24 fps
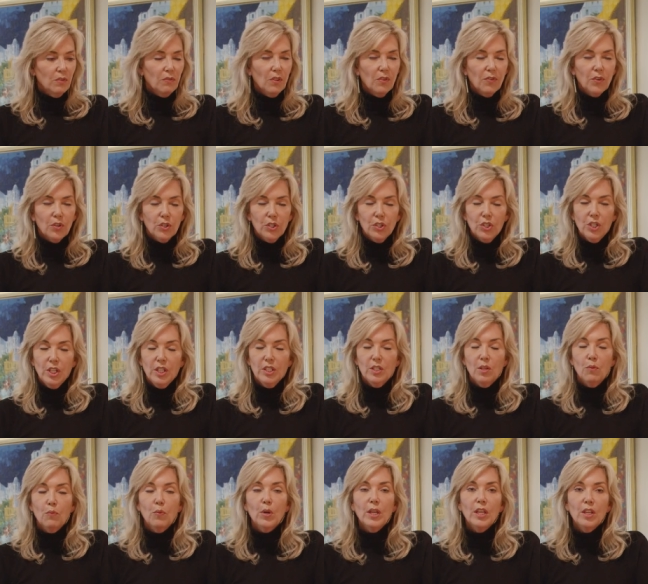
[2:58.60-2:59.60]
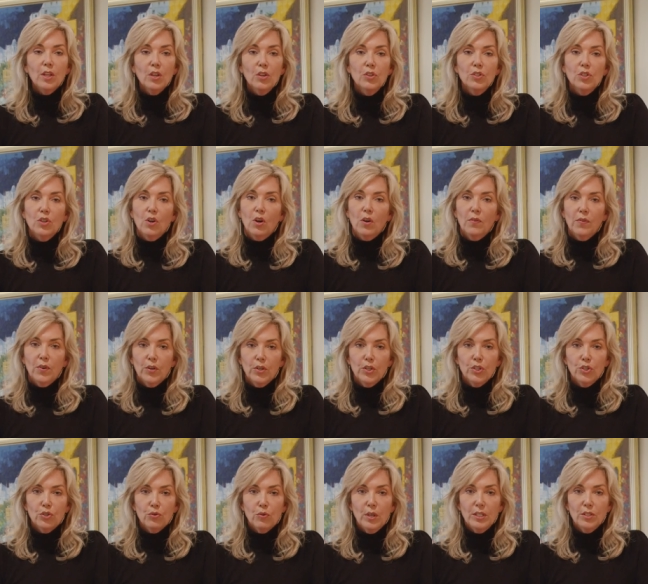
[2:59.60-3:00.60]
of the furnishings that we use in our
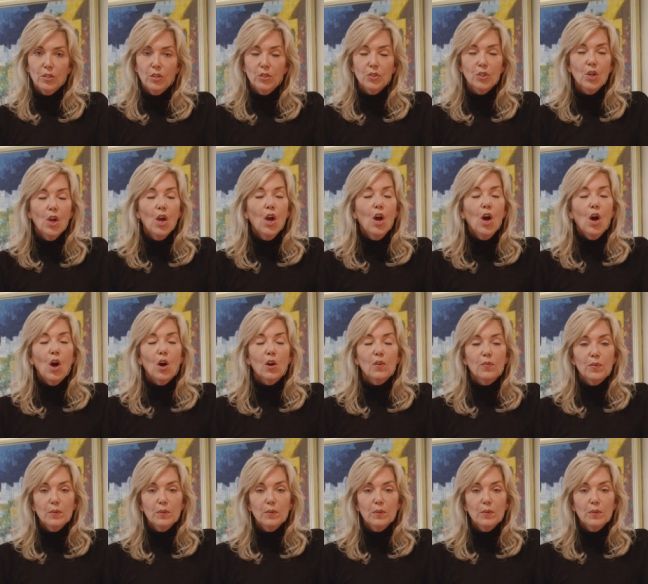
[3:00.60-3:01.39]
furnished rentals are